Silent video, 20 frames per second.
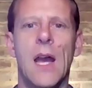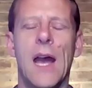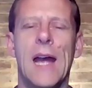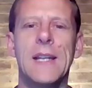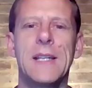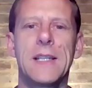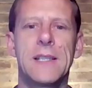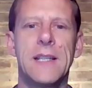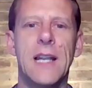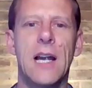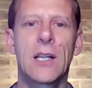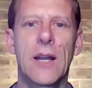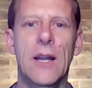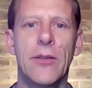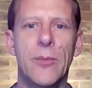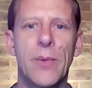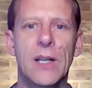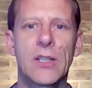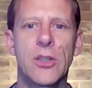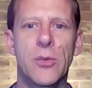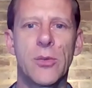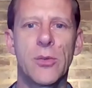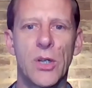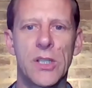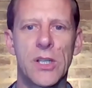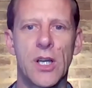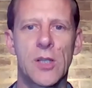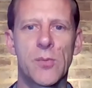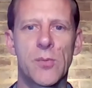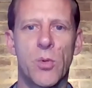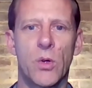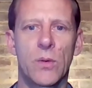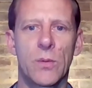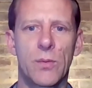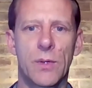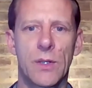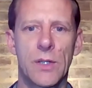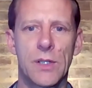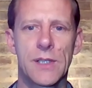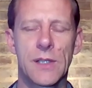And now coming back to Percy Osborne,
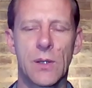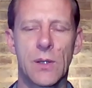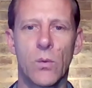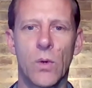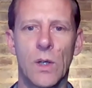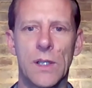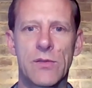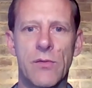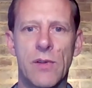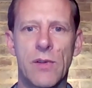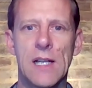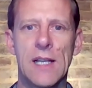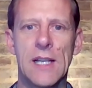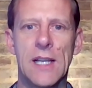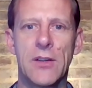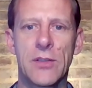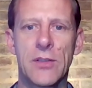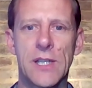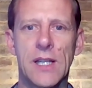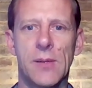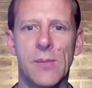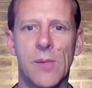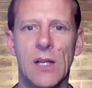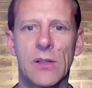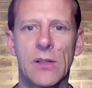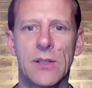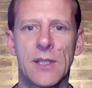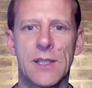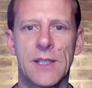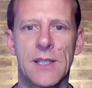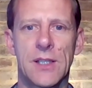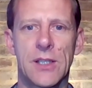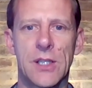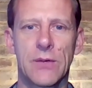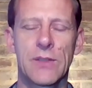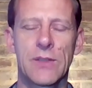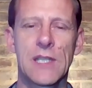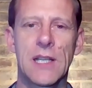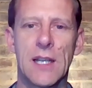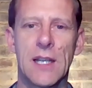because what's really interesting about this is
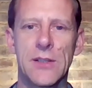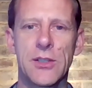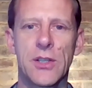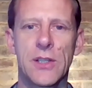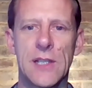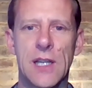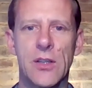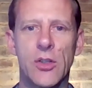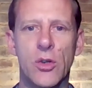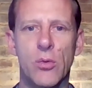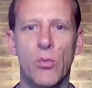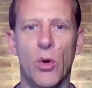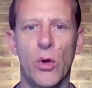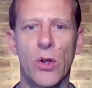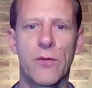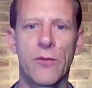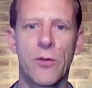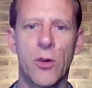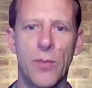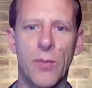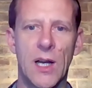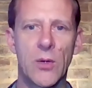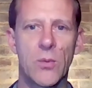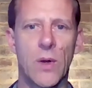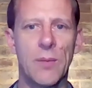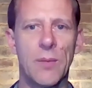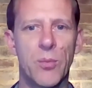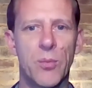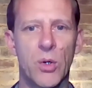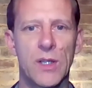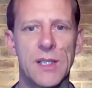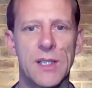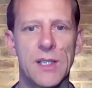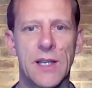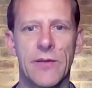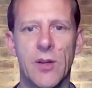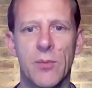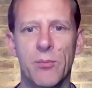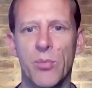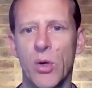obviously, as you said, you bought it for about
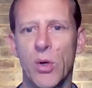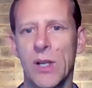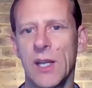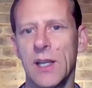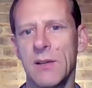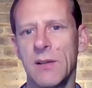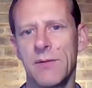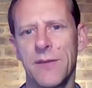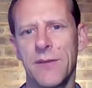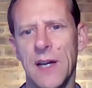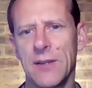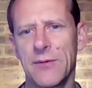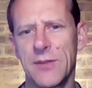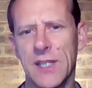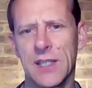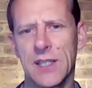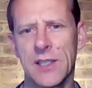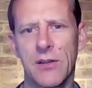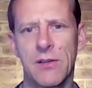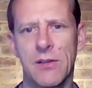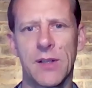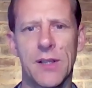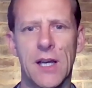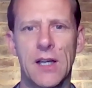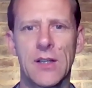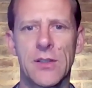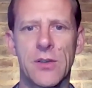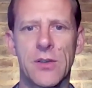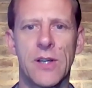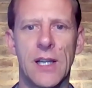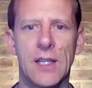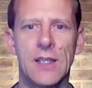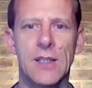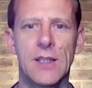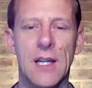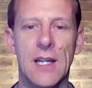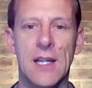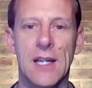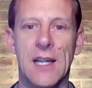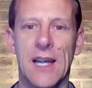1.7, put in 500,000-600,000
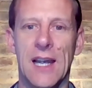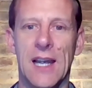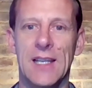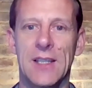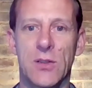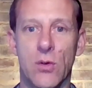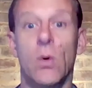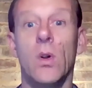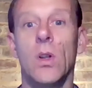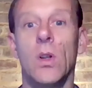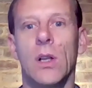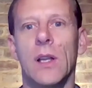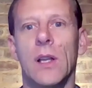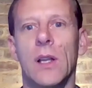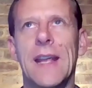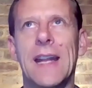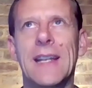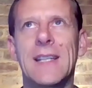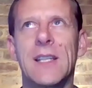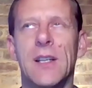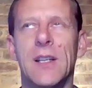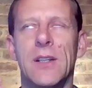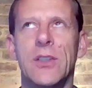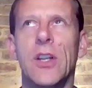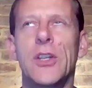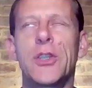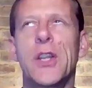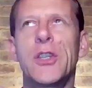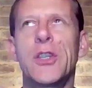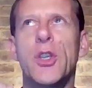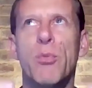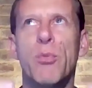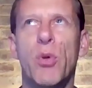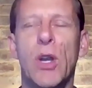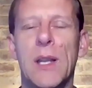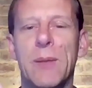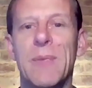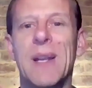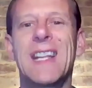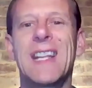rand as well. That not that you
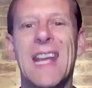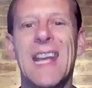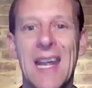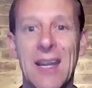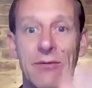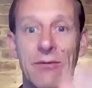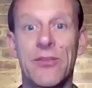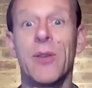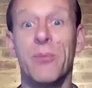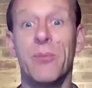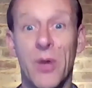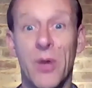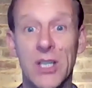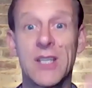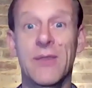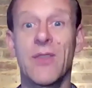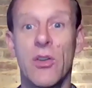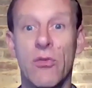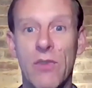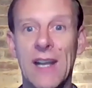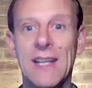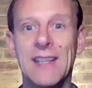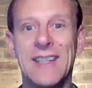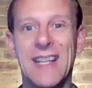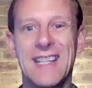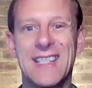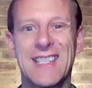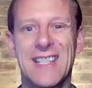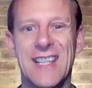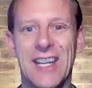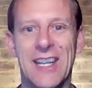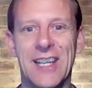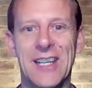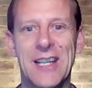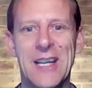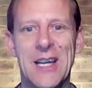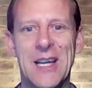put in, but came from most of the rent that's there.